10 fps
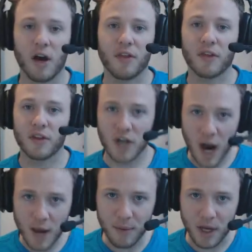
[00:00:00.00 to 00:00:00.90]
I thought the
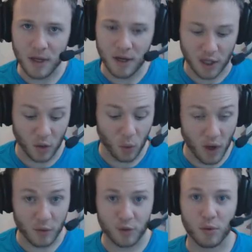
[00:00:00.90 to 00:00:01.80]
timing and the
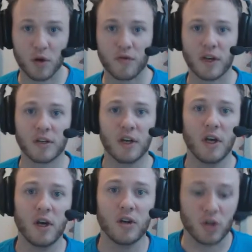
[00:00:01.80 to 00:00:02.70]
weather was perfect
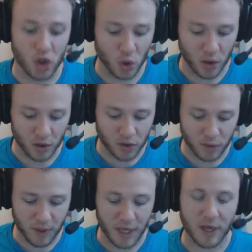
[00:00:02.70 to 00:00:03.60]
to show a little
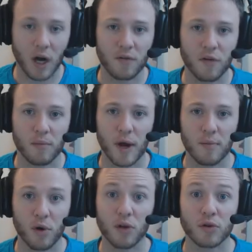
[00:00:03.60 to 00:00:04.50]
something I got from
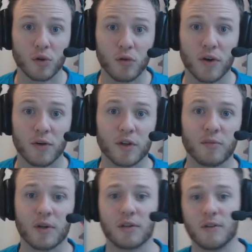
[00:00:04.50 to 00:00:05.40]
my brother's girlfriend at
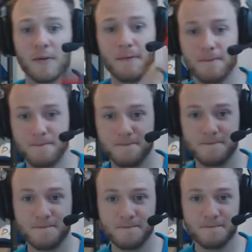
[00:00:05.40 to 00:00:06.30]
Christmas.
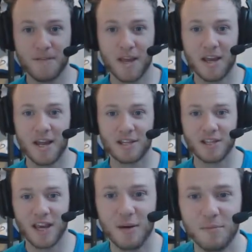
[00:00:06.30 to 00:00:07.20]

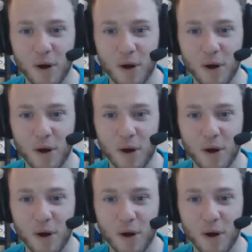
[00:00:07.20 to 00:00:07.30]
It's a